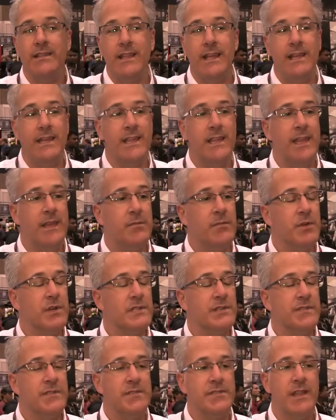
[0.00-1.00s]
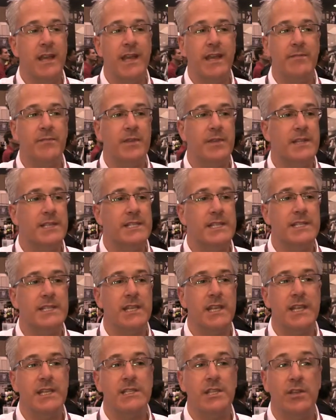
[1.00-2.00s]
lending ebooks from libraries is
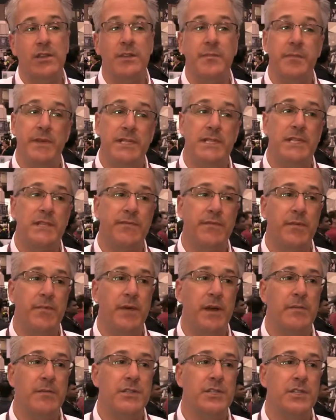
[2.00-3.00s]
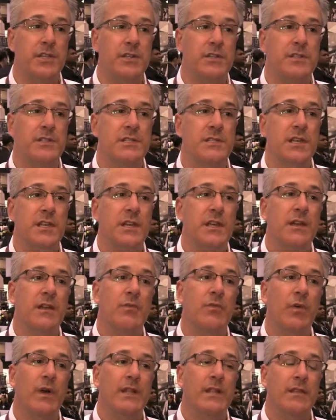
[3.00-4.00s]
a, is a good business for publishers.
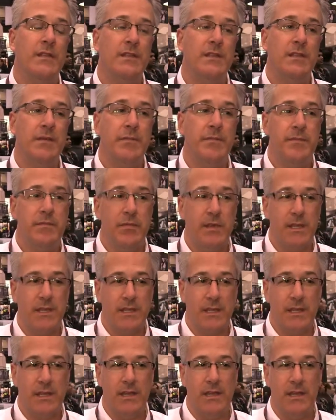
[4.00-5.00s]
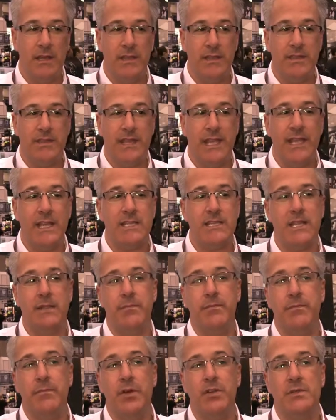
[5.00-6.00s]
What the what the thing is that
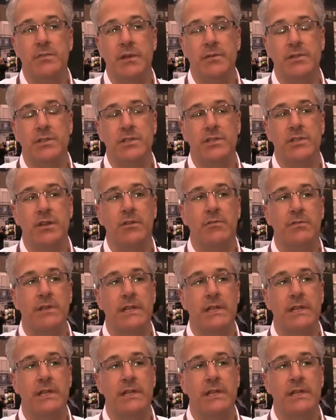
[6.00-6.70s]
most publishers don't